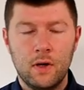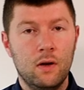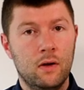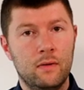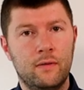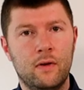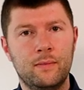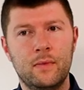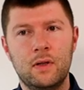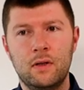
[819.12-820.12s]
learn
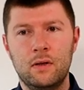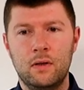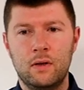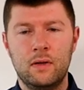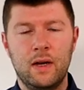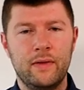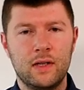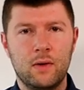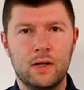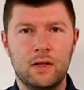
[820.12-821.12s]
from, to, you know, to have
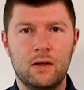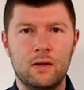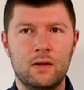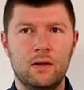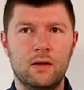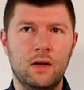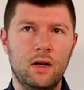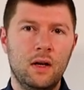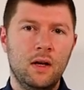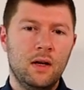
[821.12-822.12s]
this question answered.
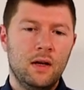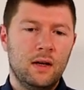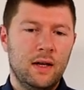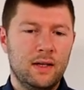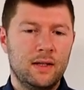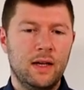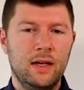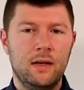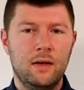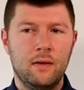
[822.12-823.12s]
Let's
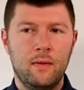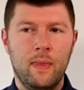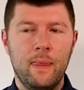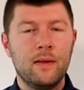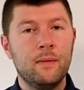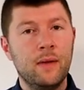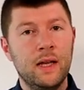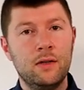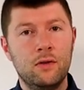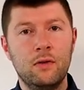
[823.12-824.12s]
say the
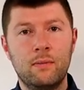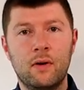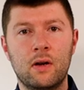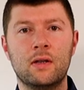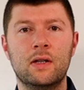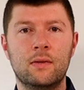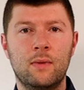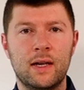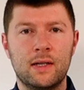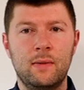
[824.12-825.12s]
main two products is
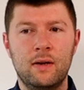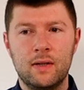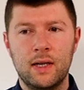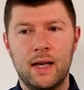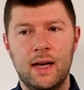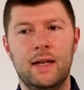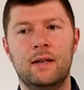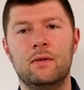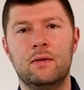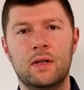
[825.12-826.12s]
wax melts and
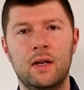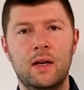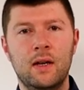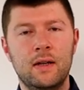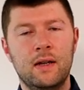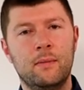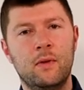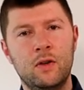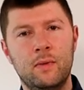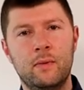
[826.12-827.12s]
candles. Now
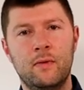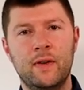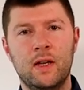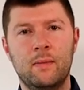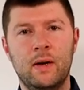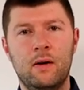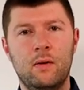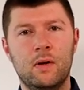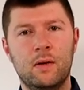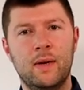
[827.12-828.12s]
most people think about
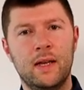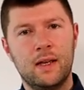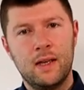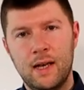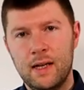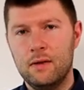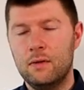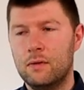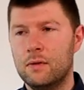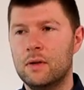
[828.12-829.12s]
I want to make
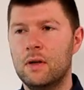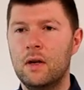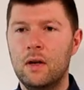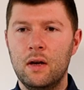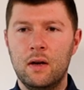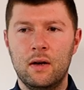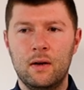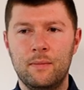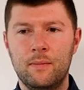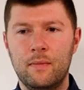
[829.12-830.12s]
candles
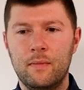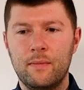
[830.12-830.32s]
um,